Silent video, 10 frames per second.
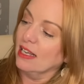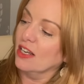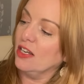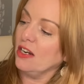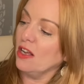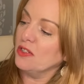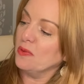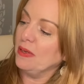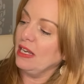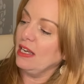could also
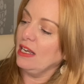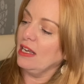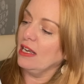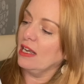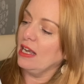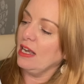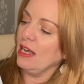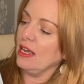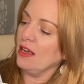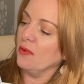be
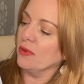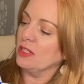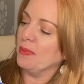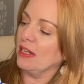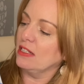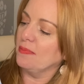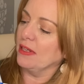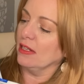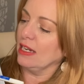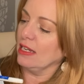key
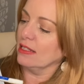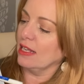responsibilities.